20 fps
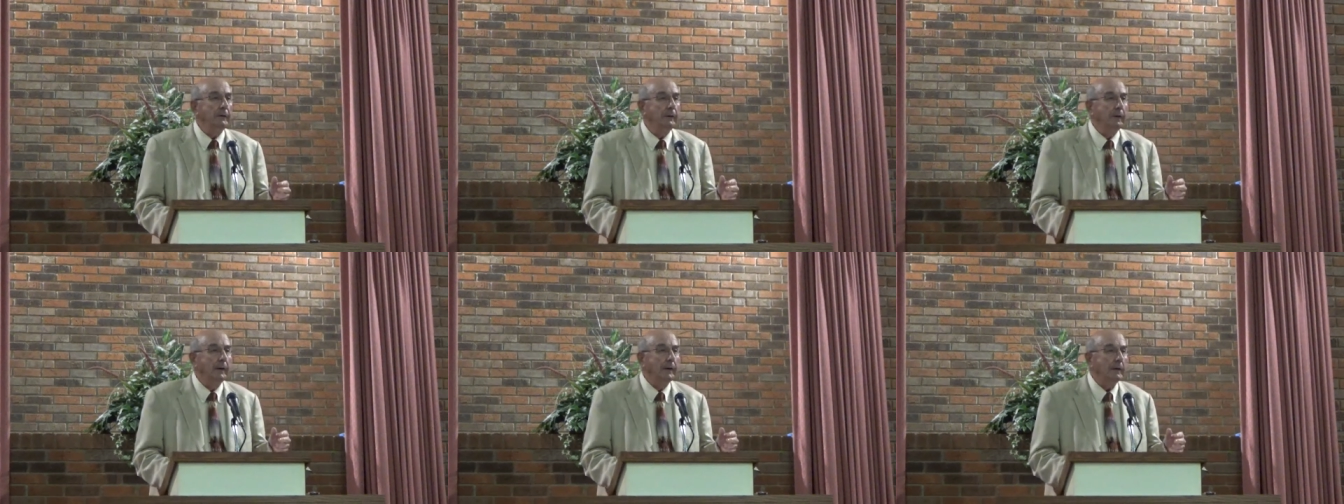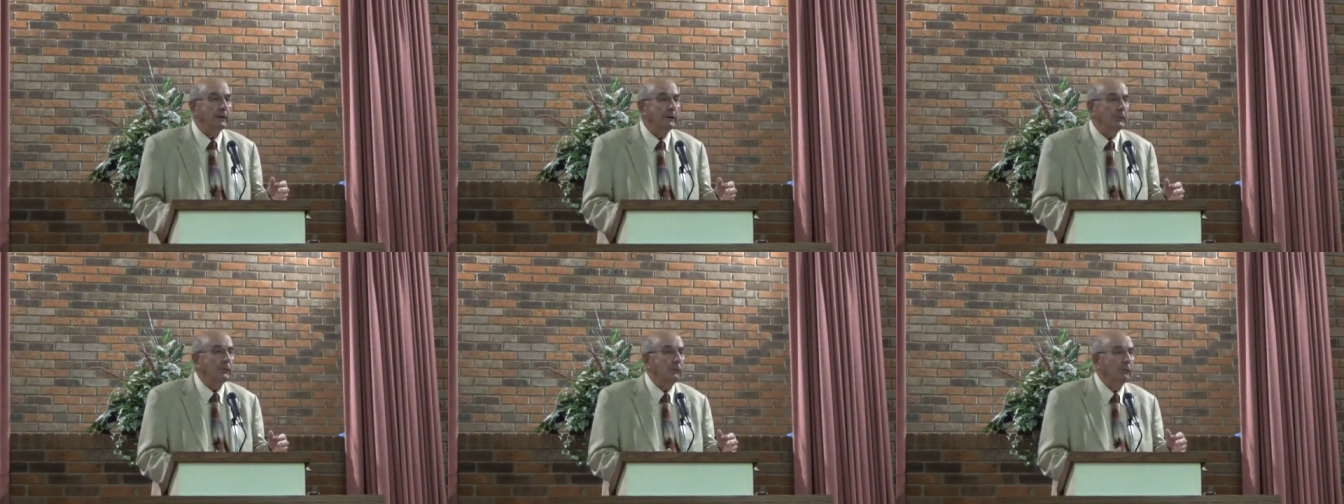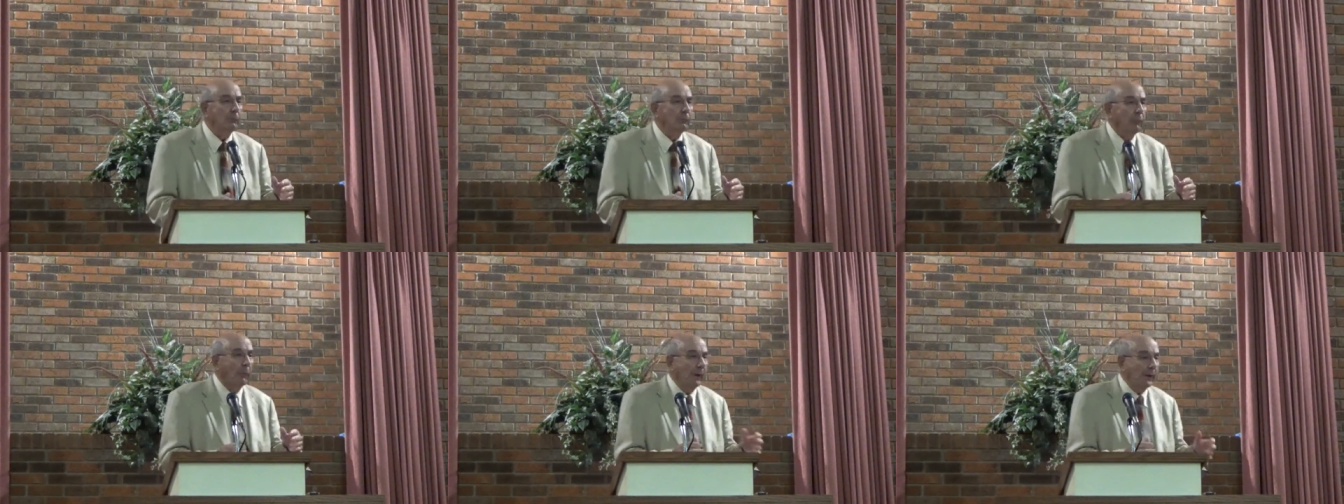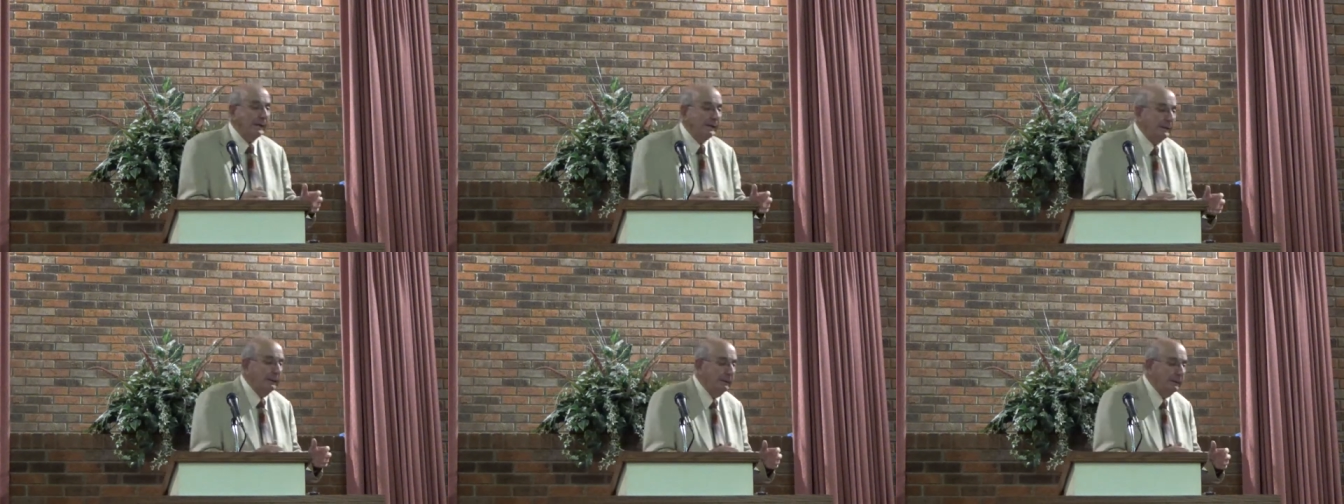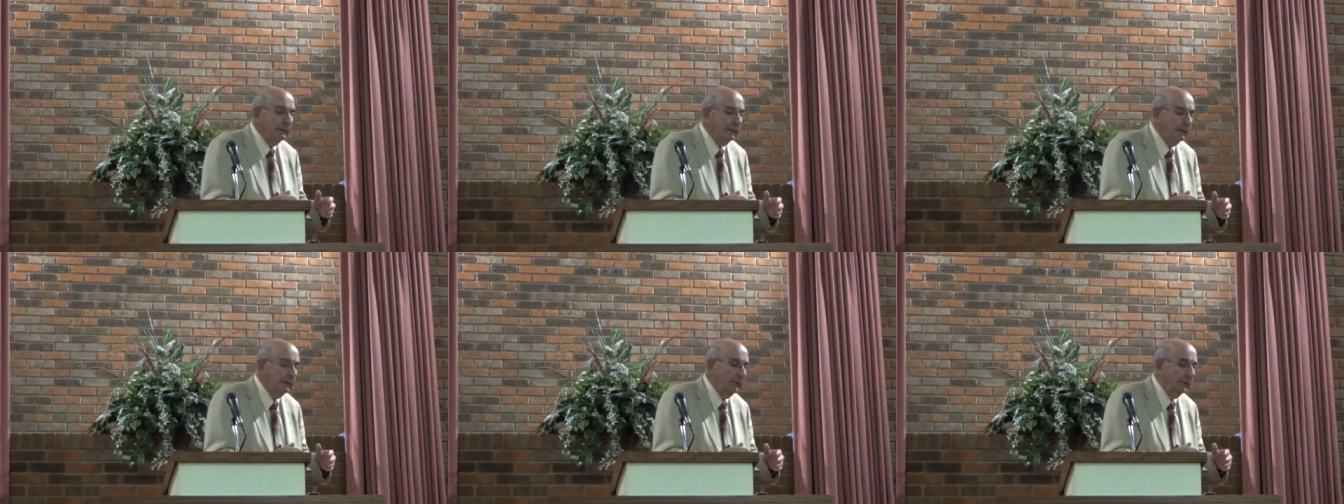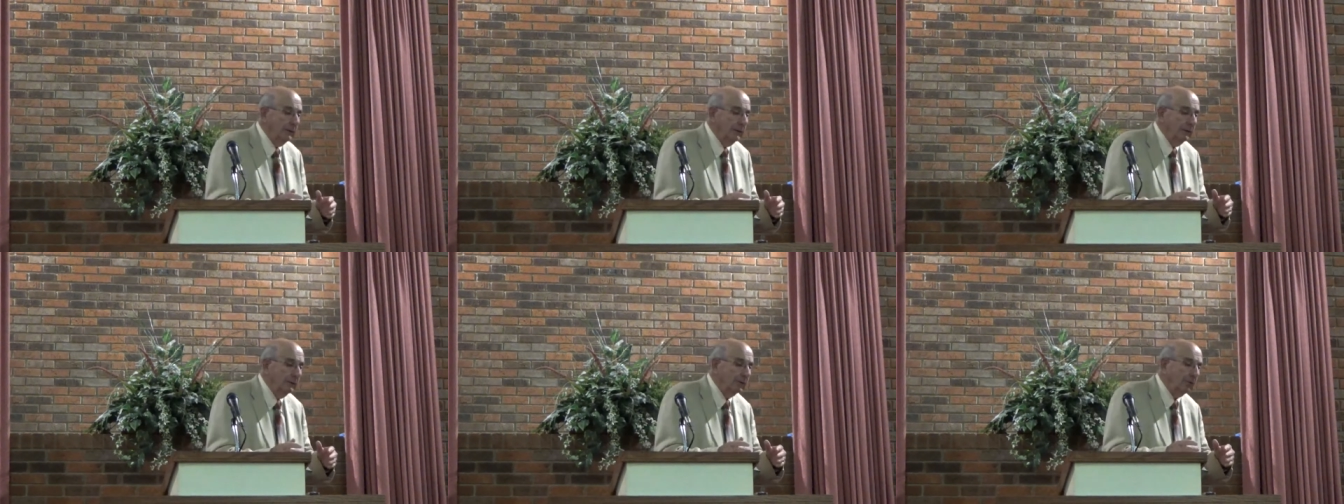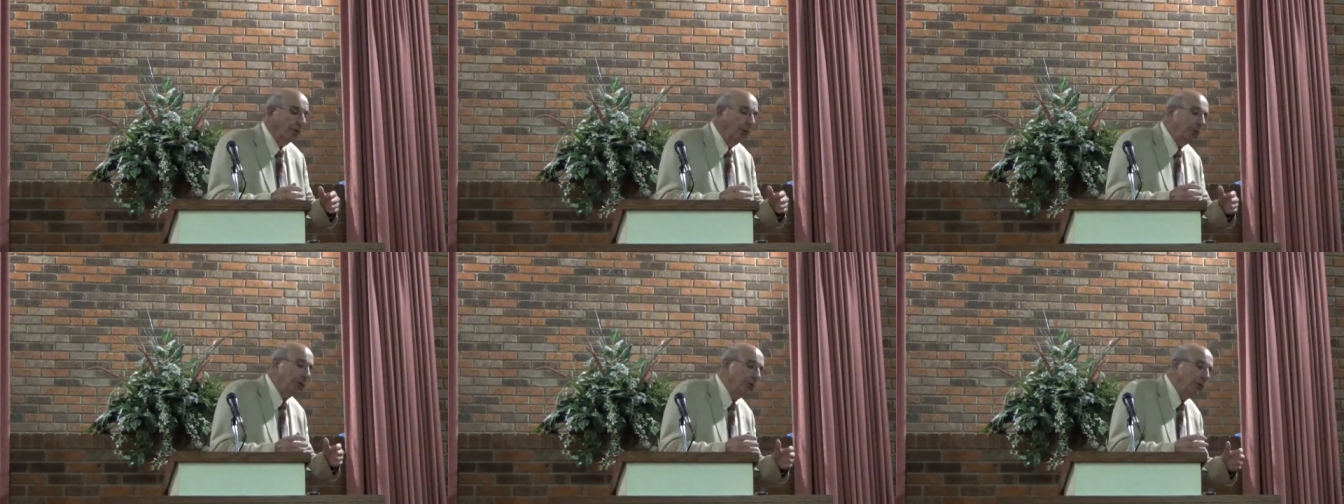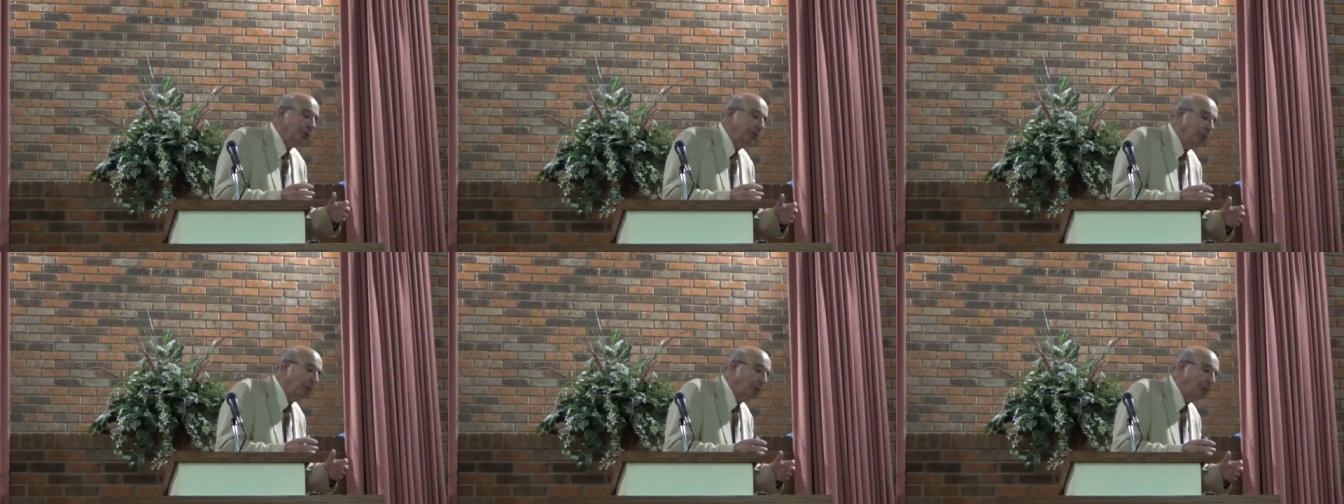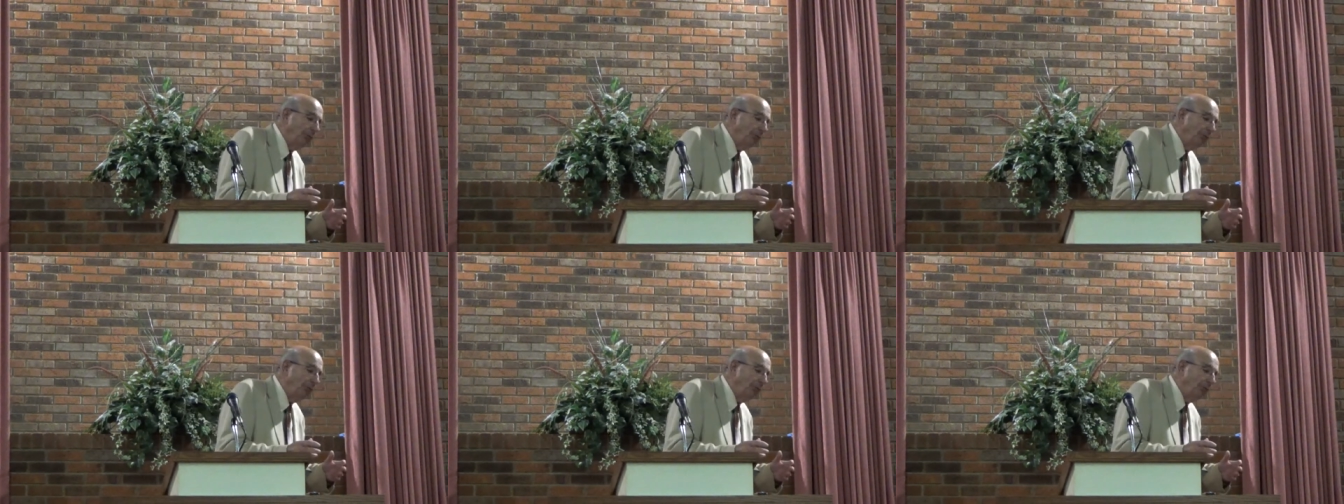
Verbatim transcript: And he prayed, and he turned his